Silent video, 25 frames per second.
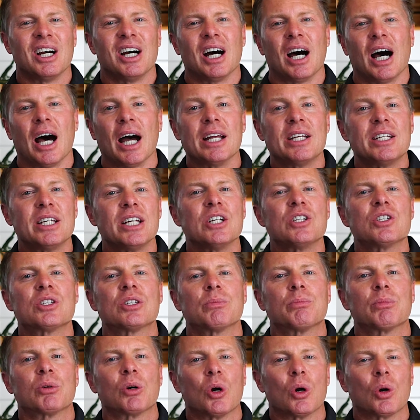I teach the
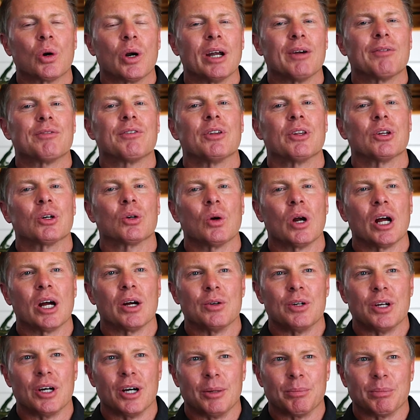program from the ground
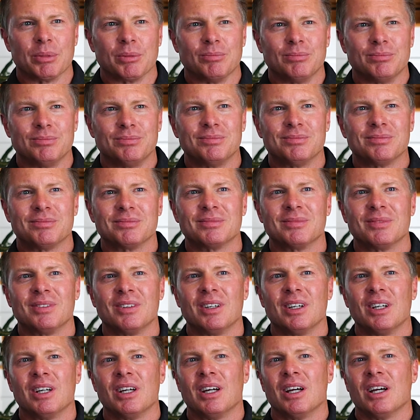up.
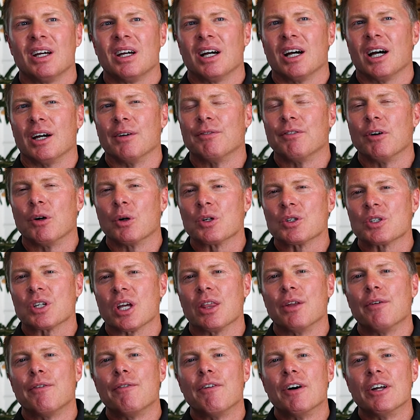I focus on the
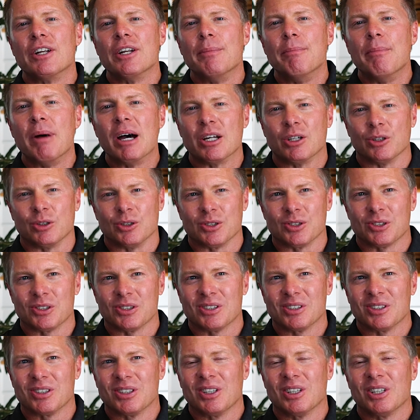fundamentals,
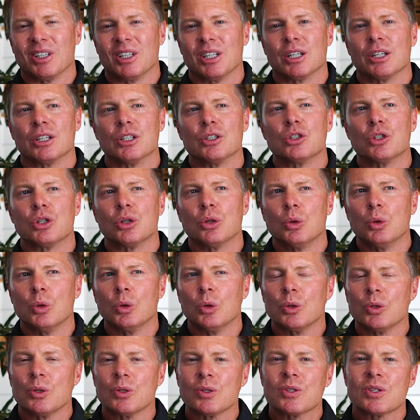the
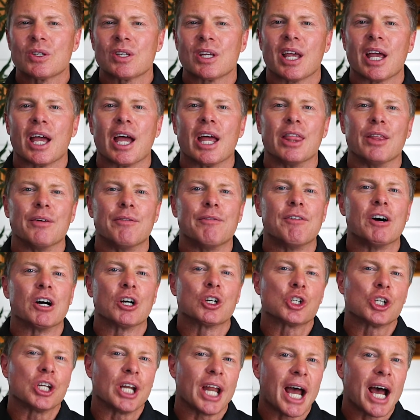tools, and the
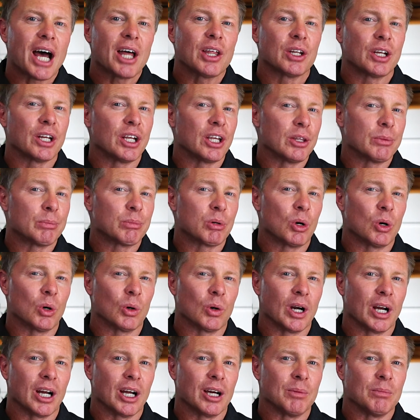functionality of the
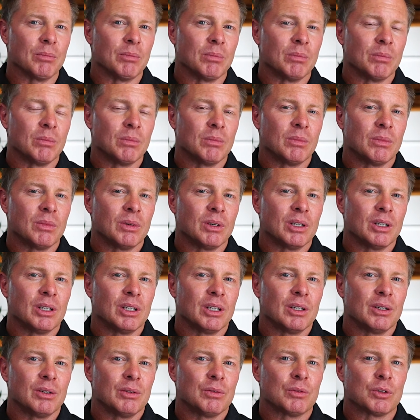program
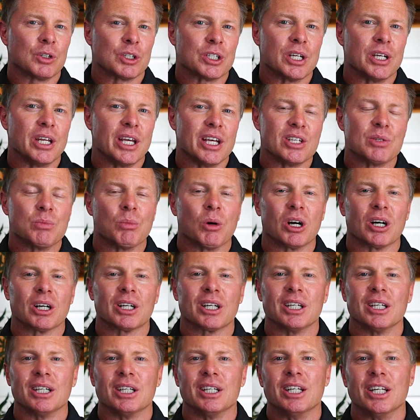for today's market
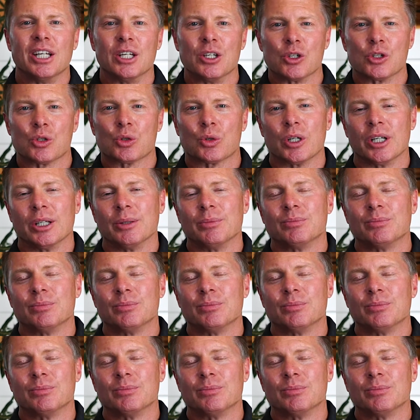and industry.